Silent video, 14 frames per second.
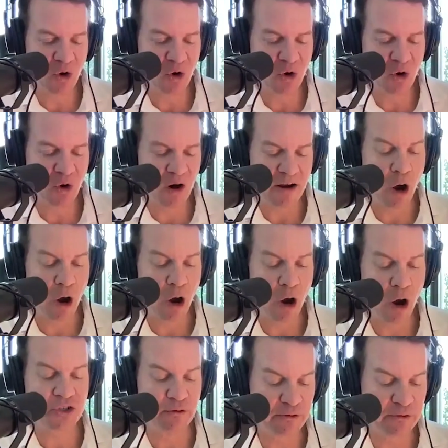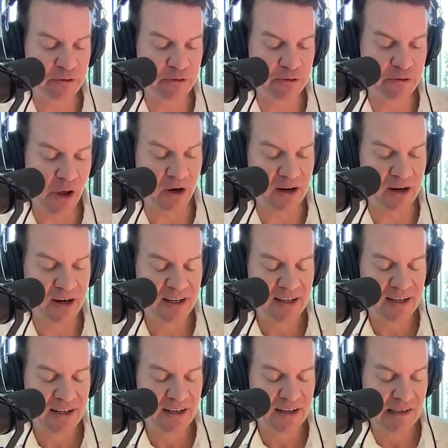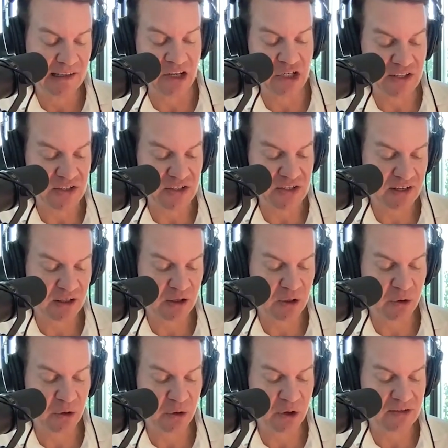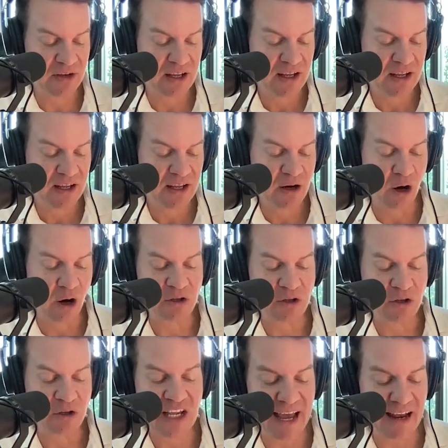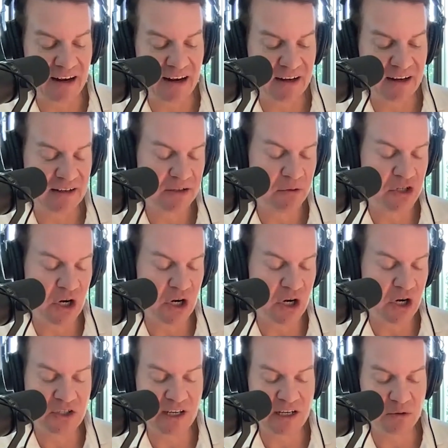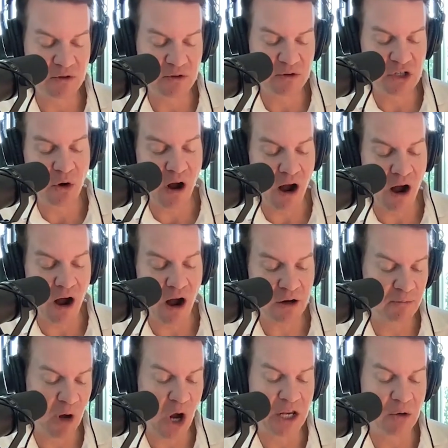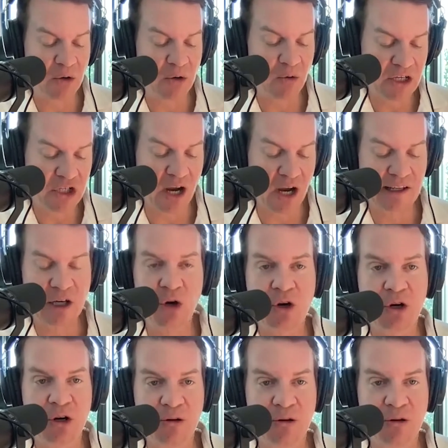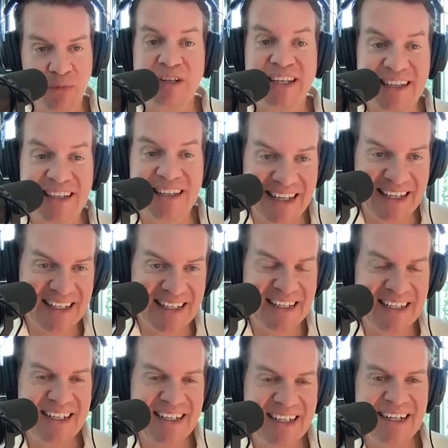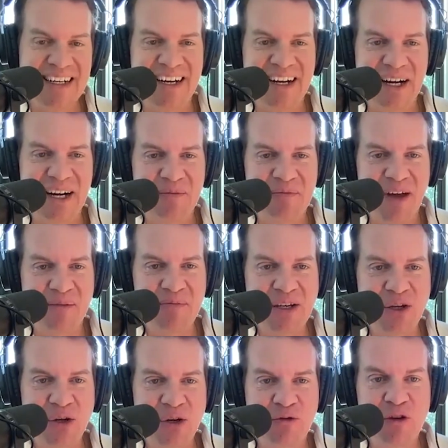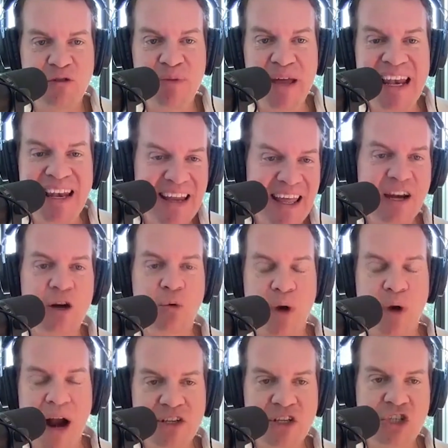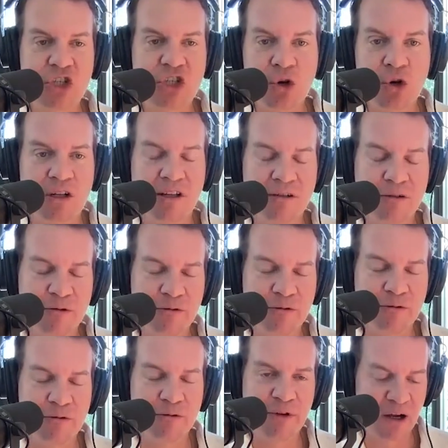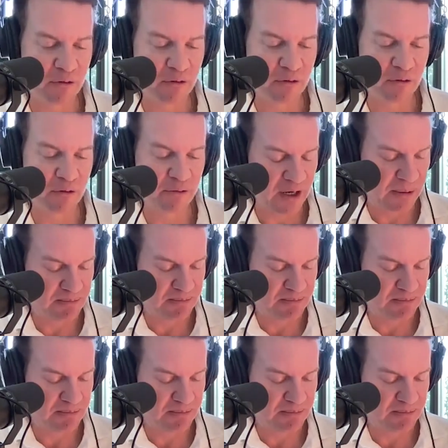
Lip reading: you were around a host of other legends, including Carlos Santana. You've shared the stage with Joe Cocker, Bonnie Raitt, John Lee Hooker, Bo Diddley. I mean, you've been in and around this circle of